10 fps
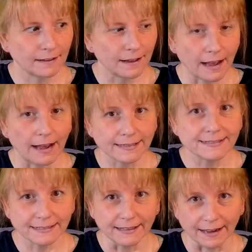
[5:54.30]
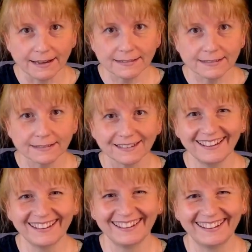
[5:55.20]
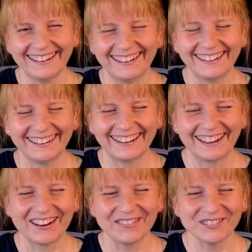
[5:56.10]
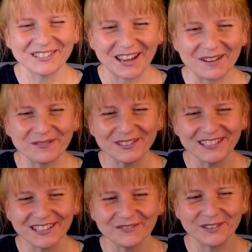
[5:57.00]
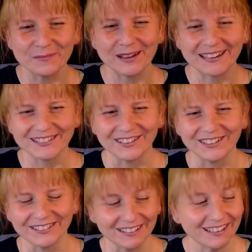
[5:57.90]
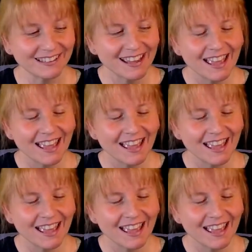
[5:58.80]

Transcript: I did that and was able to give feedback to ArtDot.